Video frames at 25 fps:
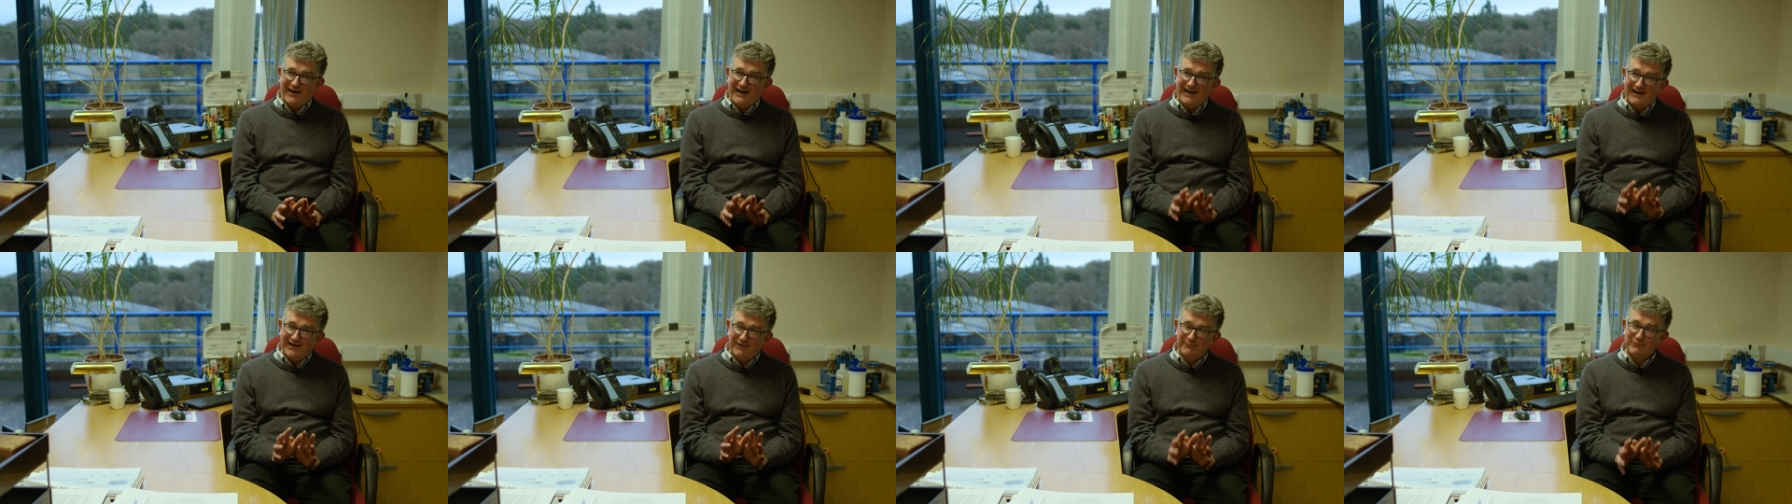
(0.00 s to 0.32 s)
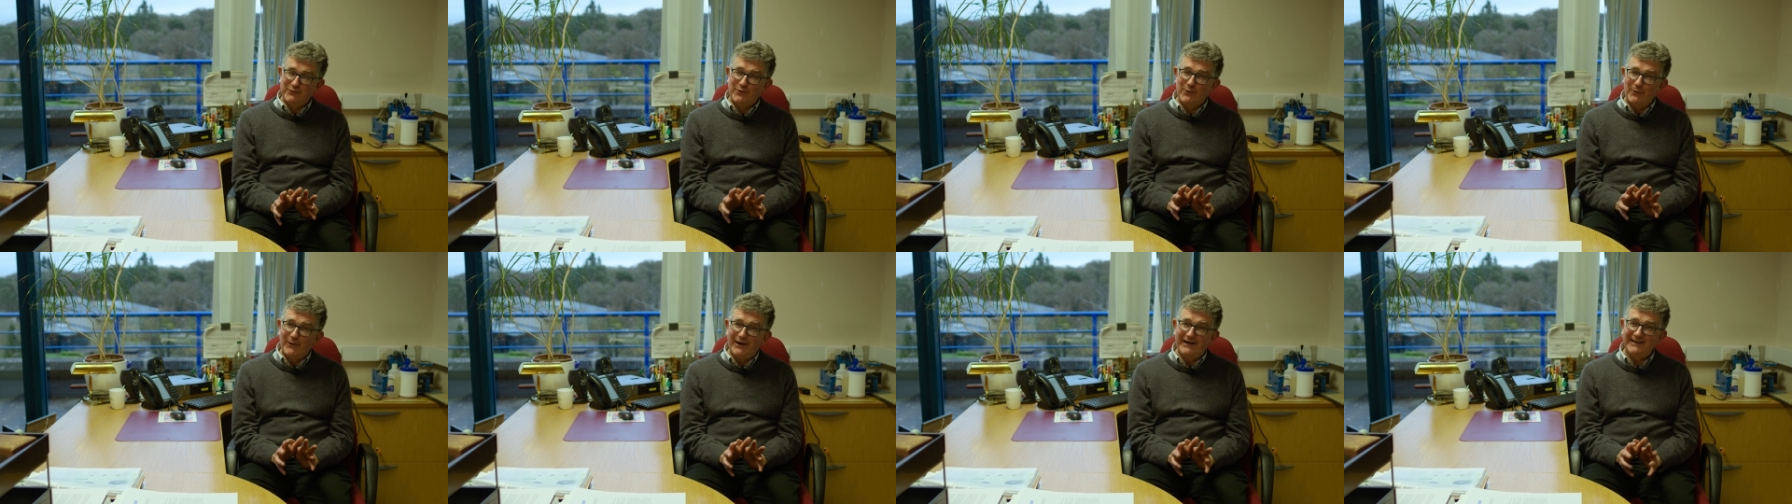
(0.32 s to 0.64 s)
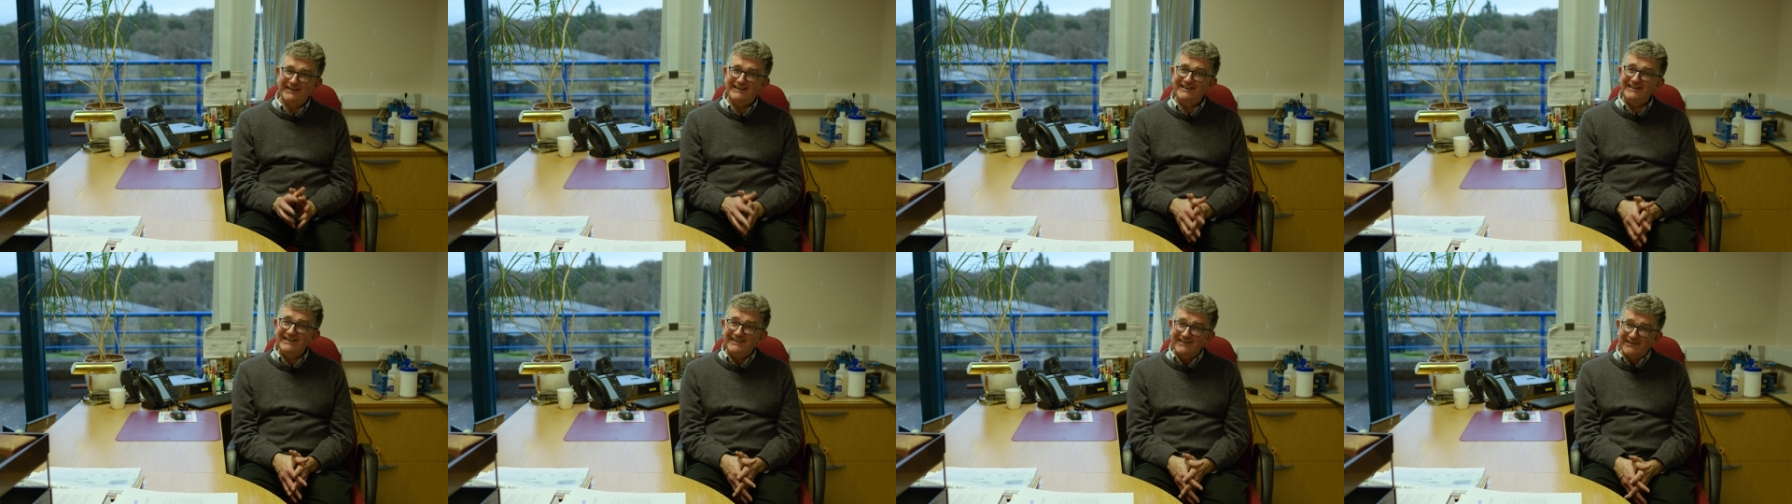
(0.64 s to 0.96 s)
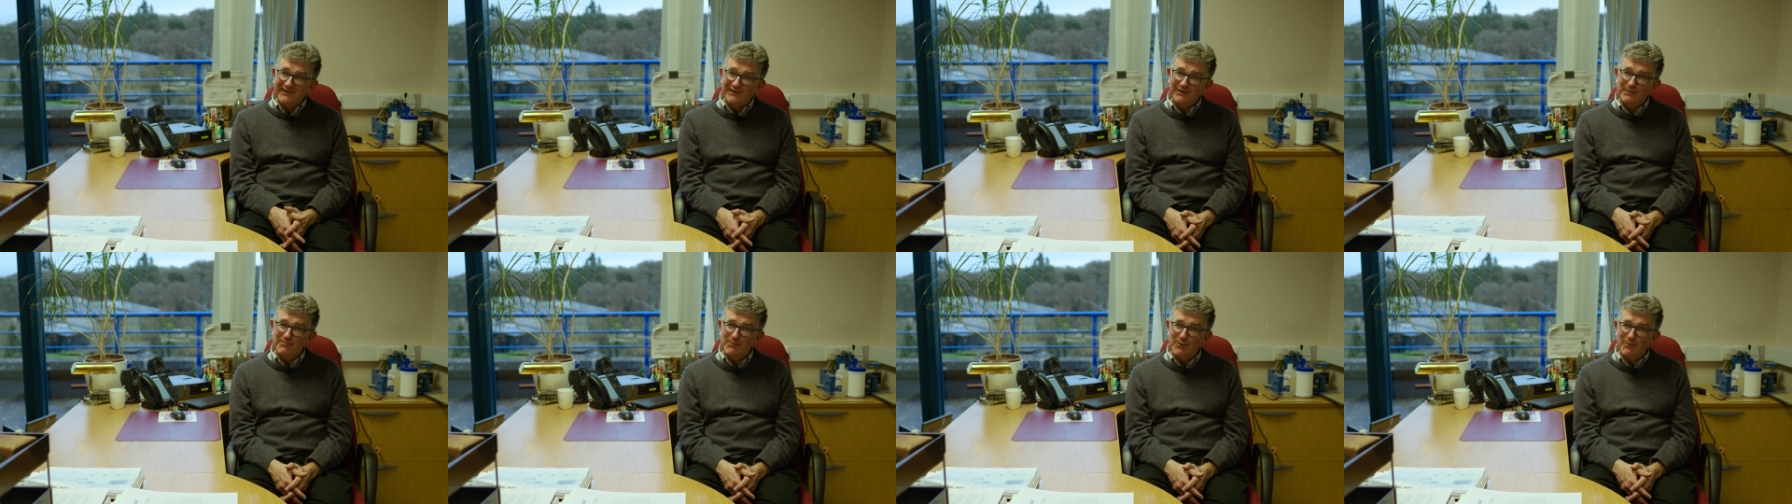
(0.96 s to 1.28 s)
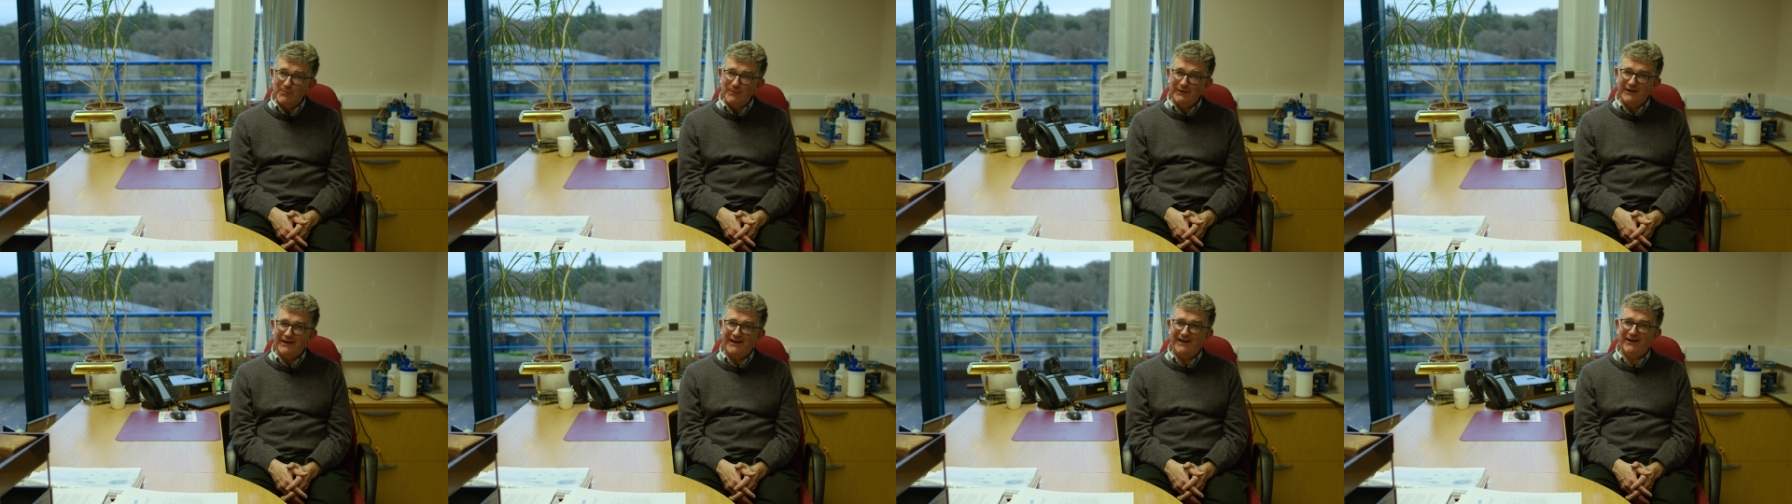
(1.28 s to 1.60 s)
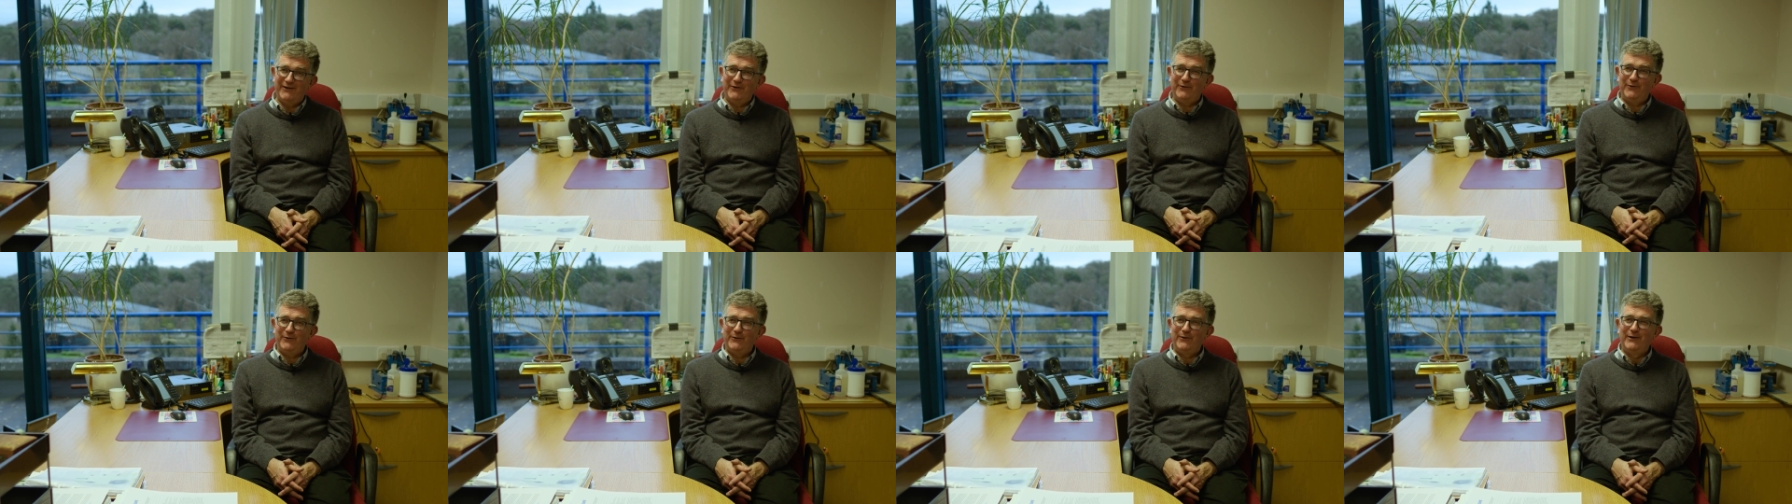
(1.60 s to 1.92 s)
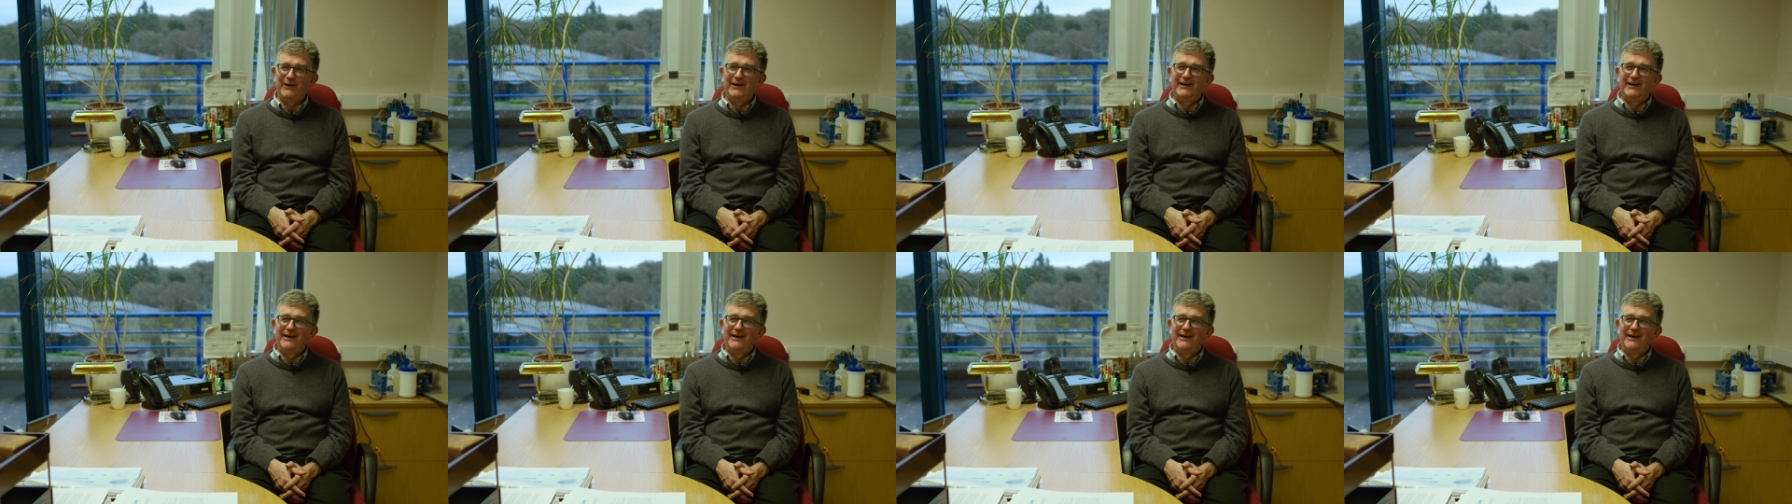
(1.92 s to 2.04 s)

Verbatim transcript: I have no idea at the moment how